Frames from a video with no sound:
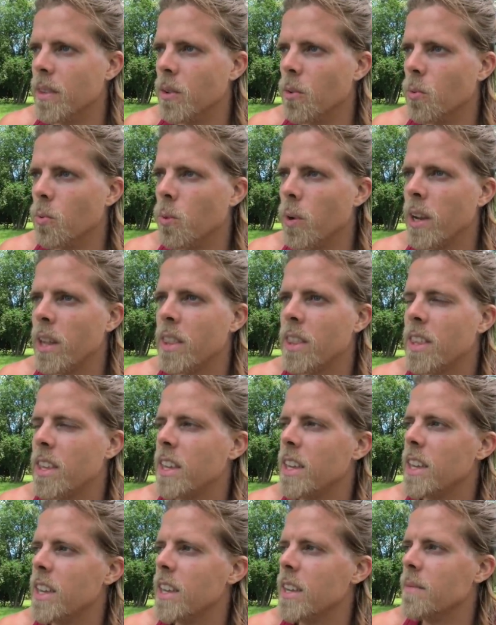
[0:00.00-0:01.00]
with
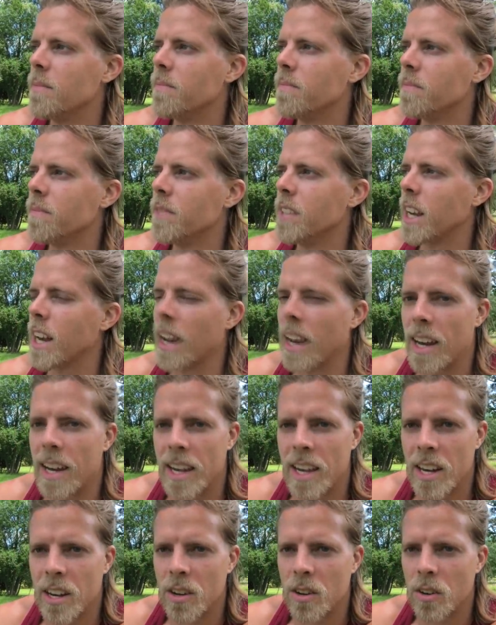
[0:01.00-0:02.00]
the
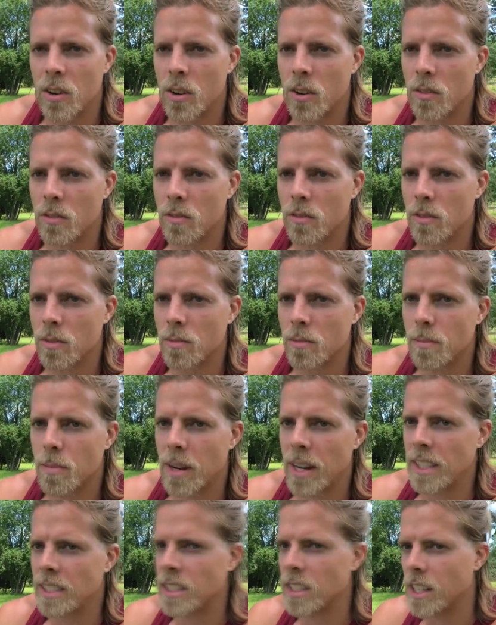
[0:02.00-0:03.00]
decline of
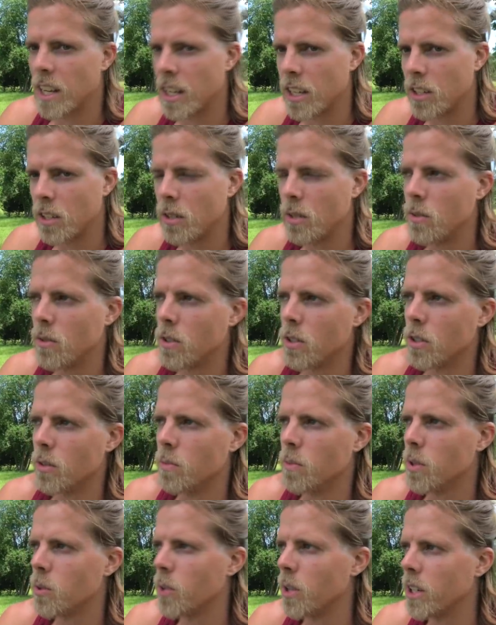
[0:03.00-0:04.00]
places like
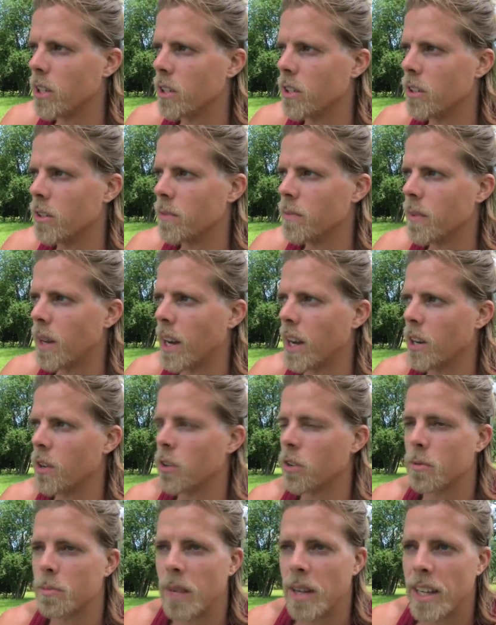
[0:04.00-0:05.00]
YouTube, Twitter, I
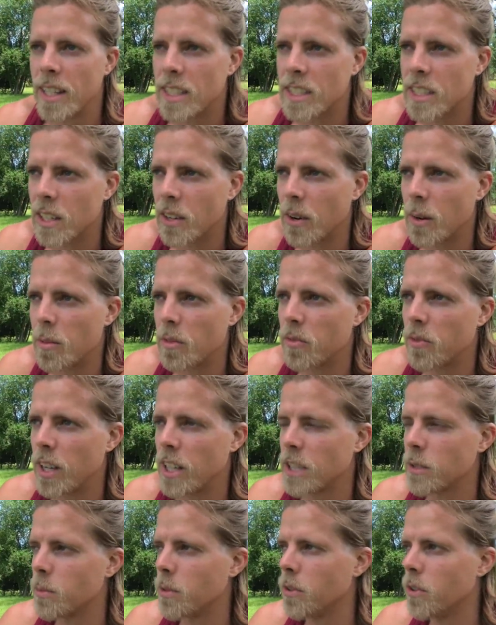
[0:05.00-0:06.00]
got my Instagram and
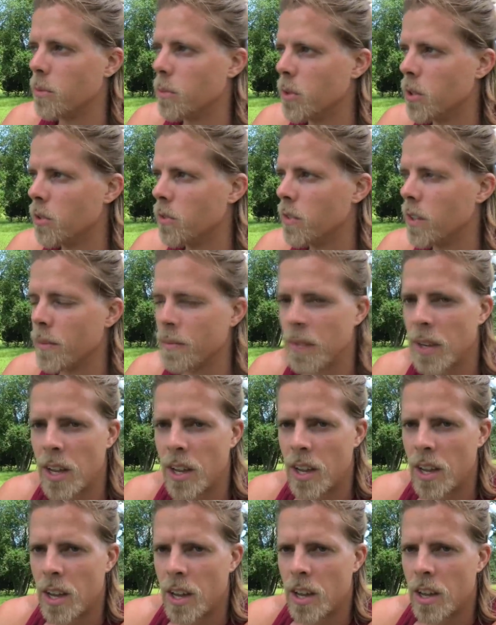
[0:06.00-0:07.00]
Facebook removed.
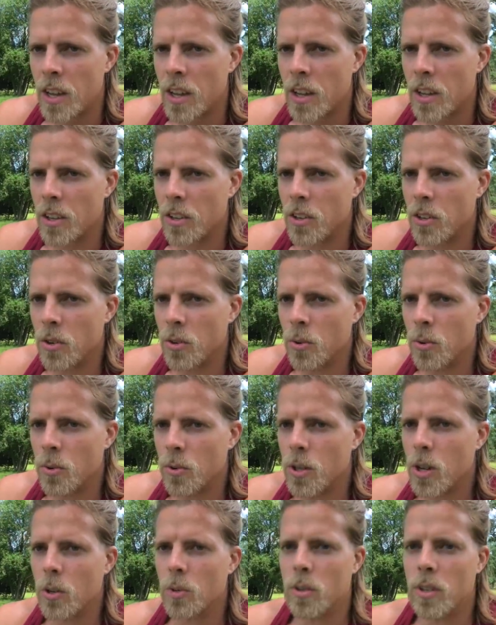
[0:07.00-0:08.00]

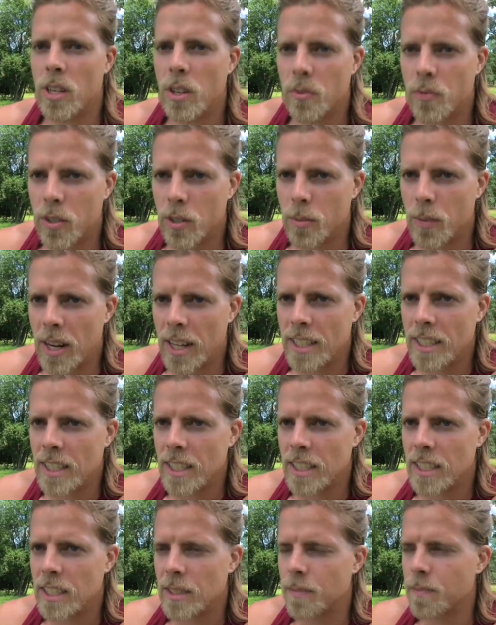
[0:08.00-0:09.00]
You go to different
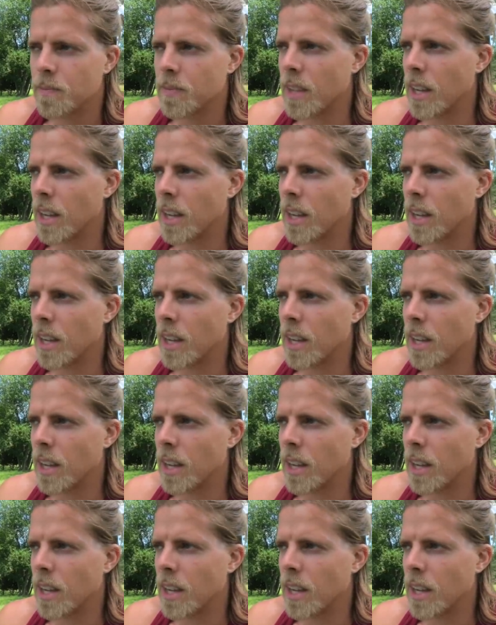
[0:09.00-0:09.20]
places,